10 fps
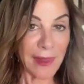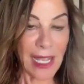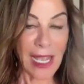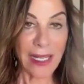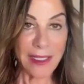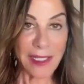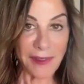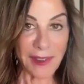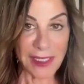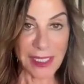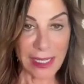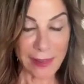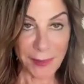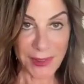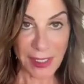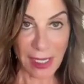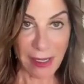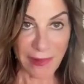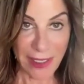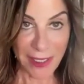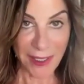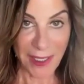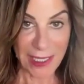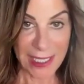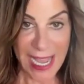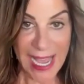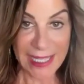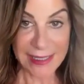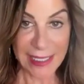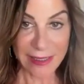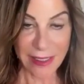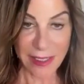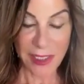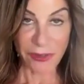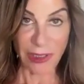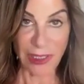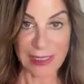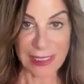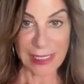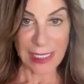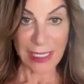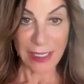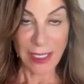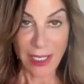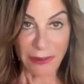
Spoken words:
how do different types of inherited assets, such as real estate,